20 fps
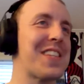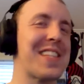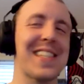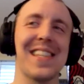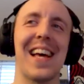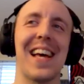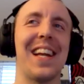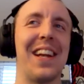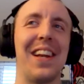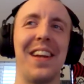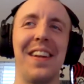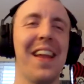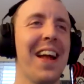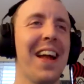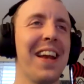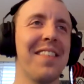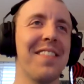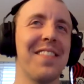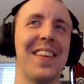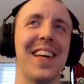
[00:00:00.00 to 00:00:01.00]
He said,
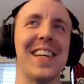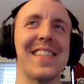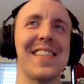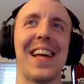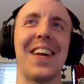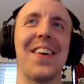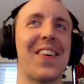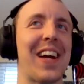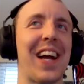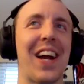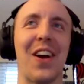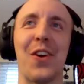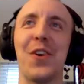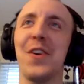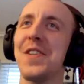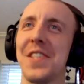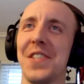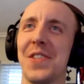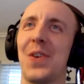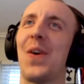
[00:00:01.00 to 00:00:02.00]
"None of this. I don't care
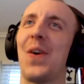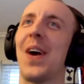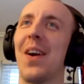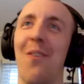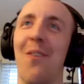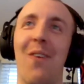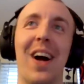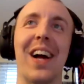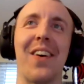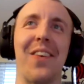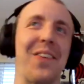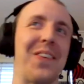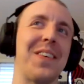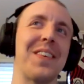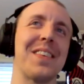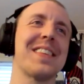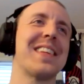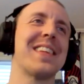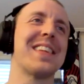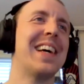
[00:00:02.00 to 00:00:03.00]
who's scoring what
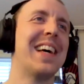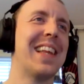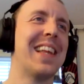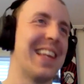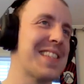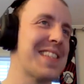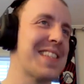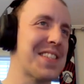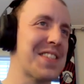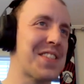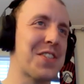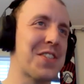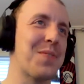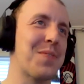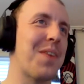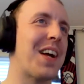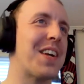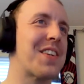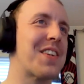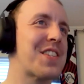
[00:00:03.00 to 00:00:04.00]
goals. This is too
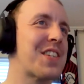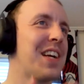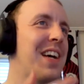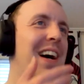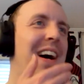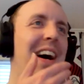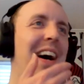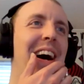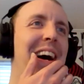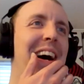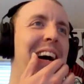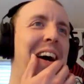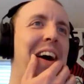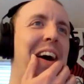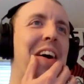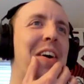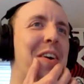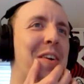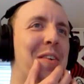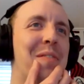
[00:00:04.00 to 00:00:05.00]
much."
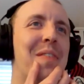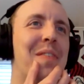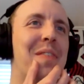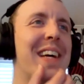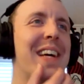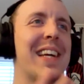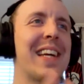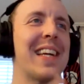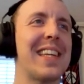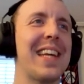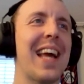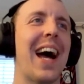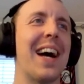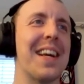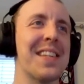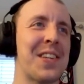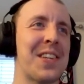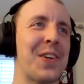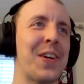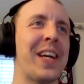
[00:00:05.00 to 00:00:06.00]
Um,
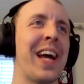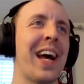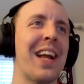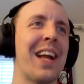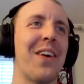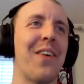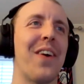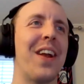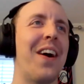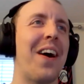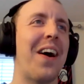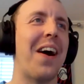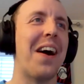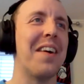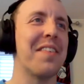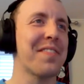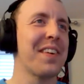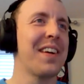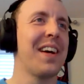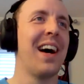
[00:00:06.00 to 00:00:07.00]
yeah, so he kind of went
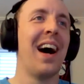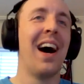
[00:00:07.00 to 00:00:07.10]
off.